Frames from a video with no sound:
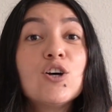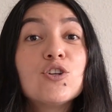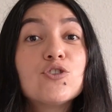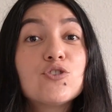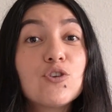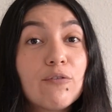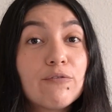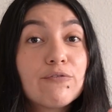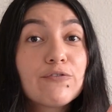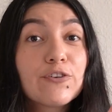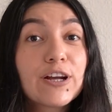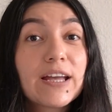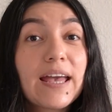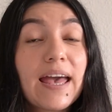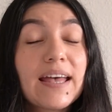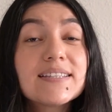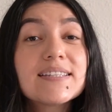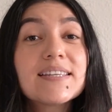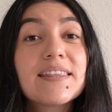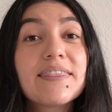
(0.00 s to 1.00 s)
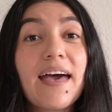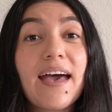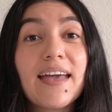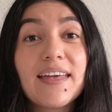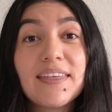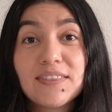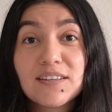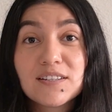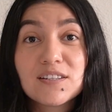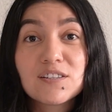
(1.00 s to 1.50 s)
Don't forget that
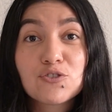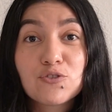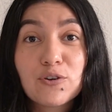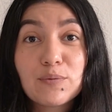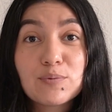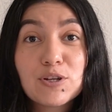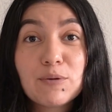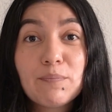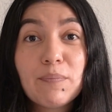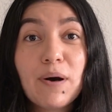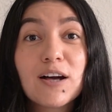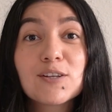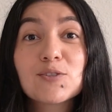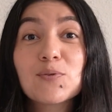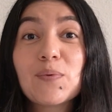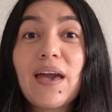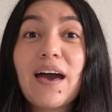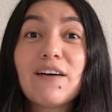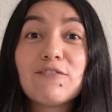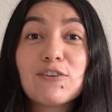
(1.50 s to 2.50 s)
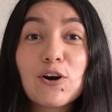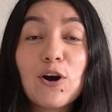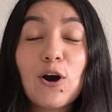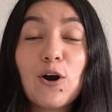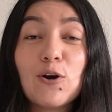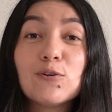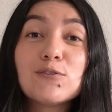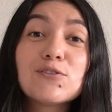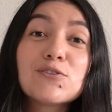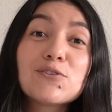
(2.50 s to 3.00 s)
in the description box, we have a
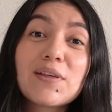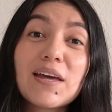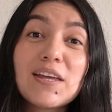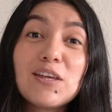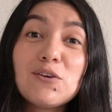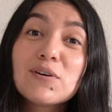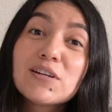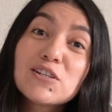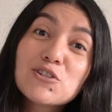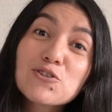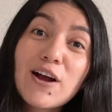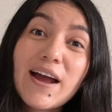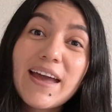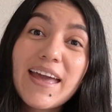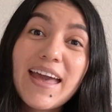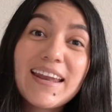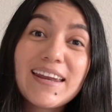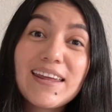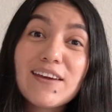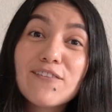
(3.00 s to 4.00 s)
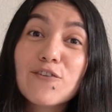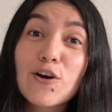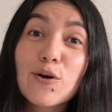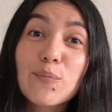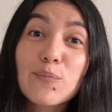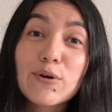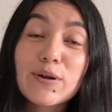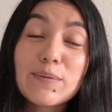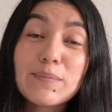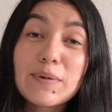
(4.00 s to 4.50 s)
code so that you can try any of our
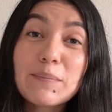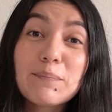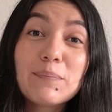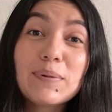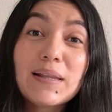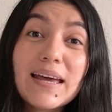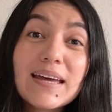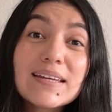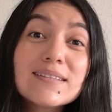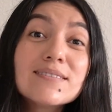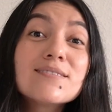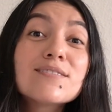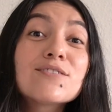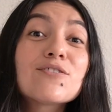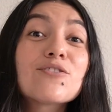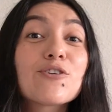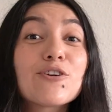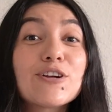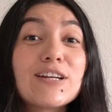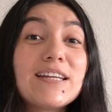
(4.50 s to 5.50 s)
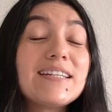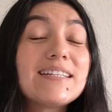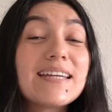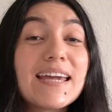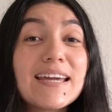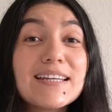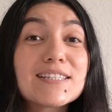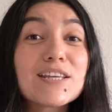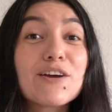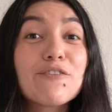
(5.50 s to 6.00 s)
premium plans 30
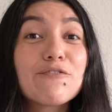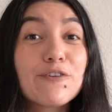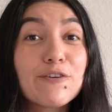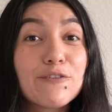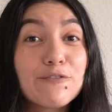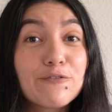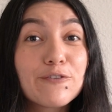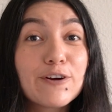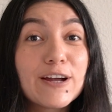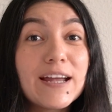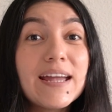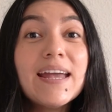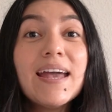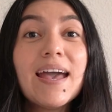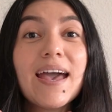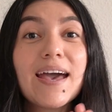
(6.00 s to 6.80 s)
days for free.